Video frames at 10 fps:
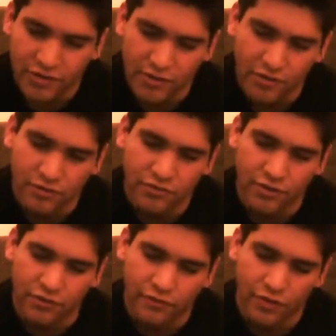her to
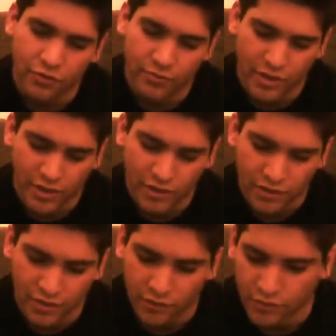her home,
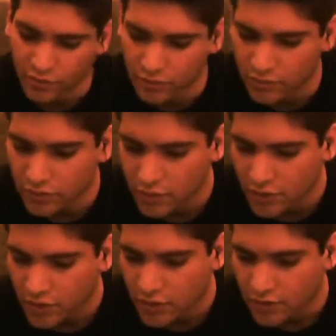and that was all.
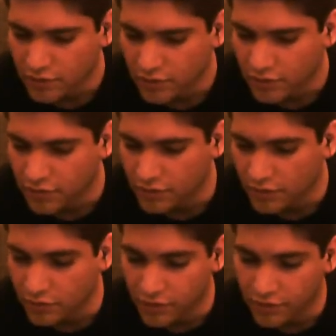And
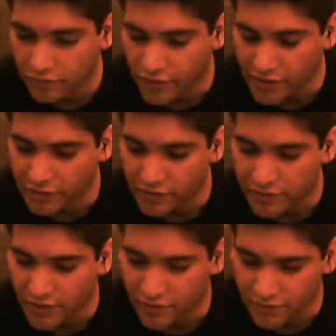that was Friday
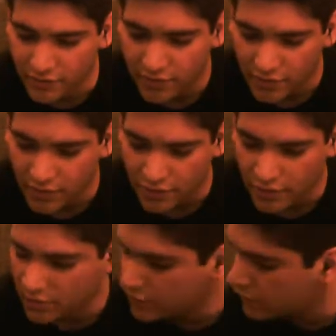the 10th.
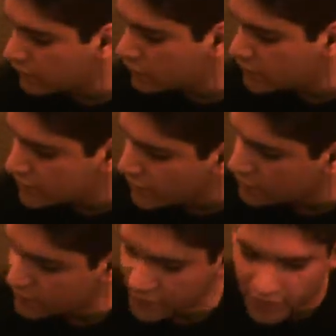And for
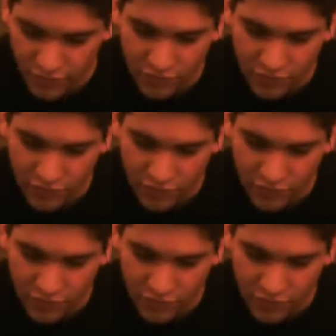Saturday